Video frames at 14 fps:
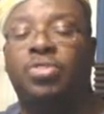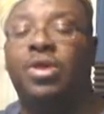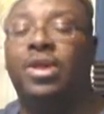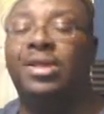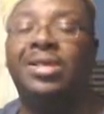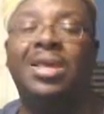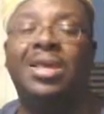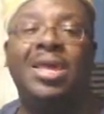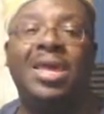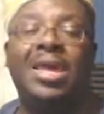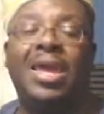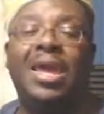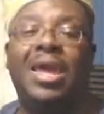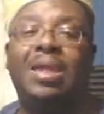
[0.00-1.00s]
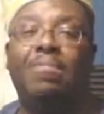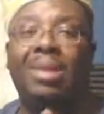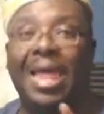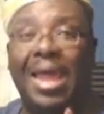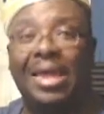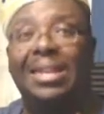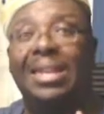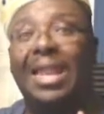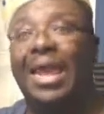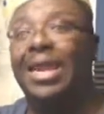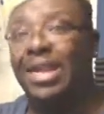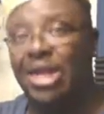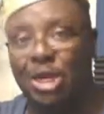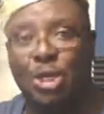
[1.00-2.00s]
things, and Black
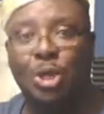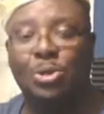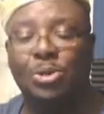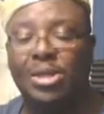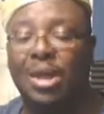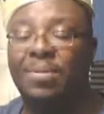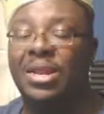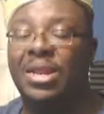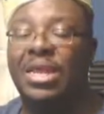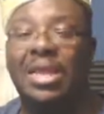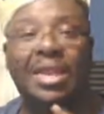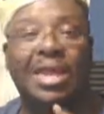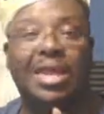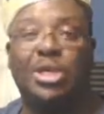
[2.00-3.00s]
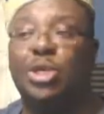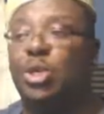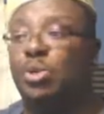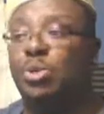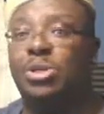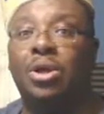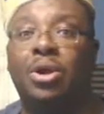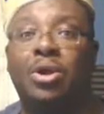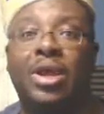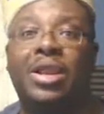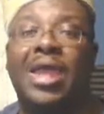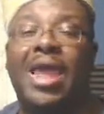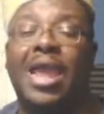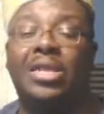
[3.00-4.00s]
Lightning shows up, and he electrocutes her
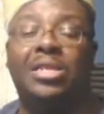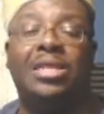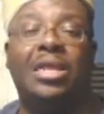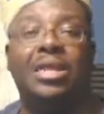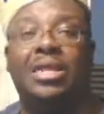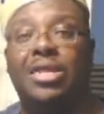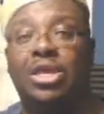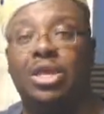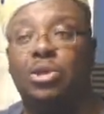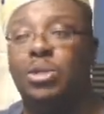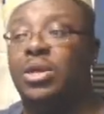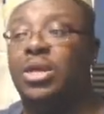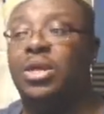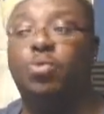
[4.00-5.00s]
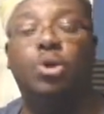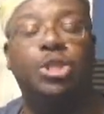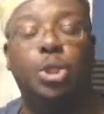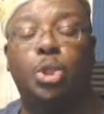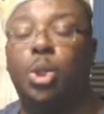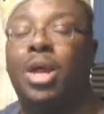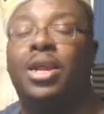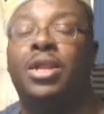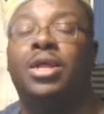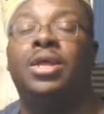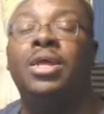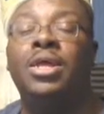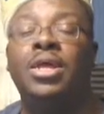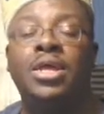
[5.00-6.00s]
and accidentally kills her. He wasn't trying
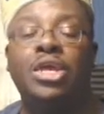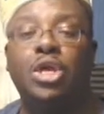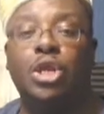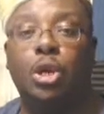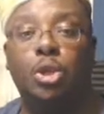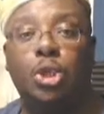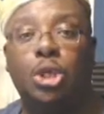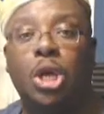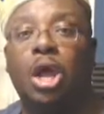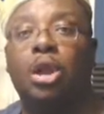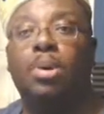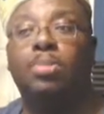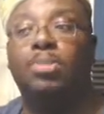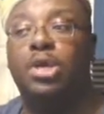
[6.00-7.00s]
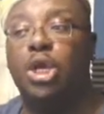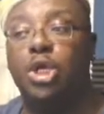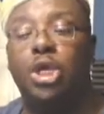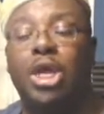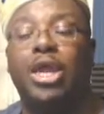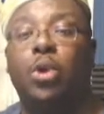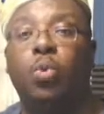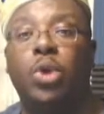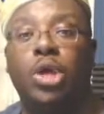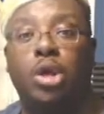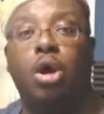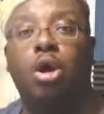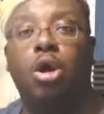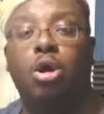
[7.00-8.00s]
to, shock her, but because she had a weak
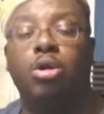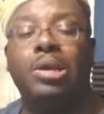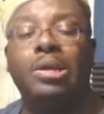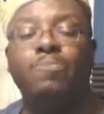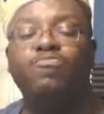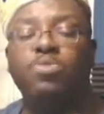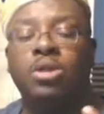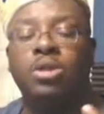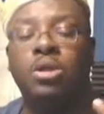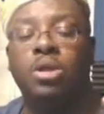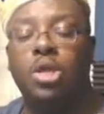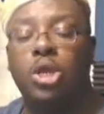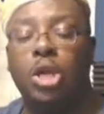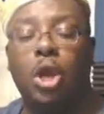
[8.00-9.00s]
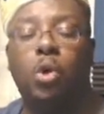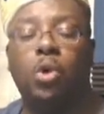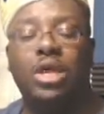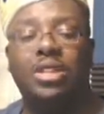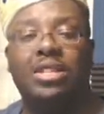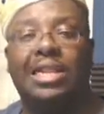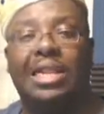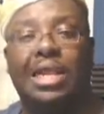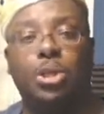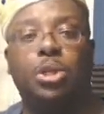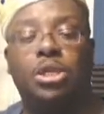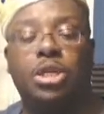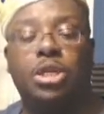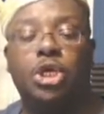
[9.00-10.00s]
heart, his
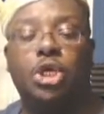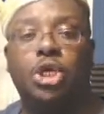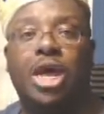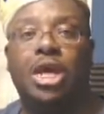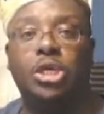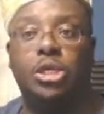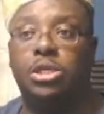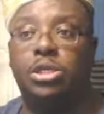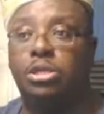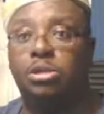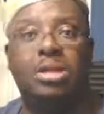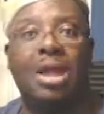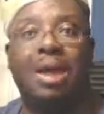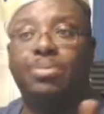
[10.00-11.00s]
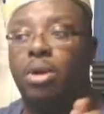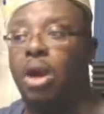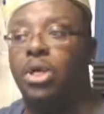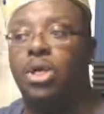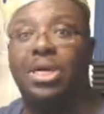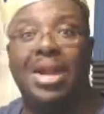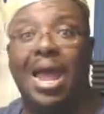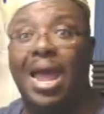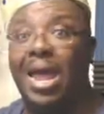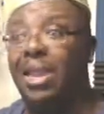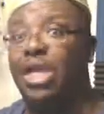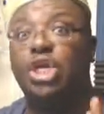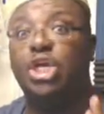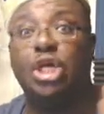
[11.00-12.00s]
electricity shot just stopped her heart, and she died.
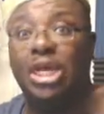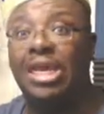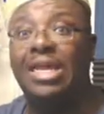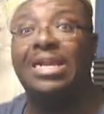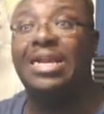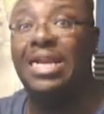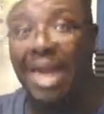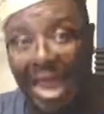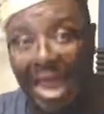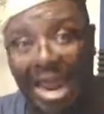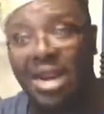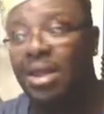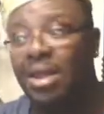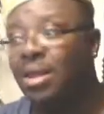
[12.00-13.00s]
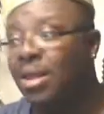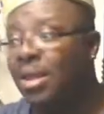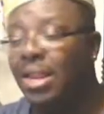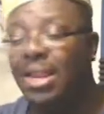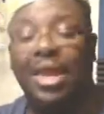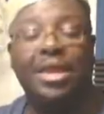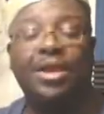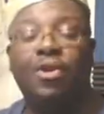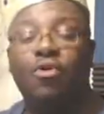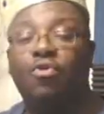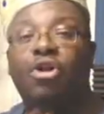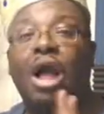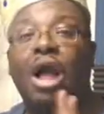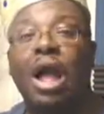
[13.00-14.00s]
Like, she is dead. Like,
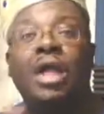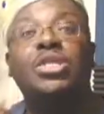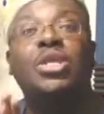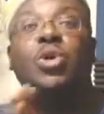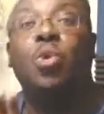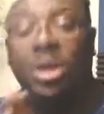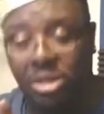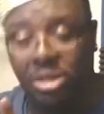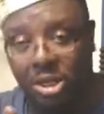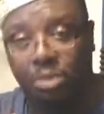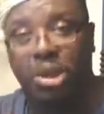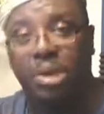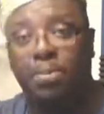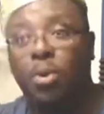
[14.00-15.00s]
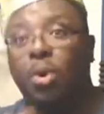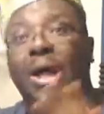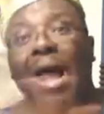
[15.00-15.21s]
consequences, people.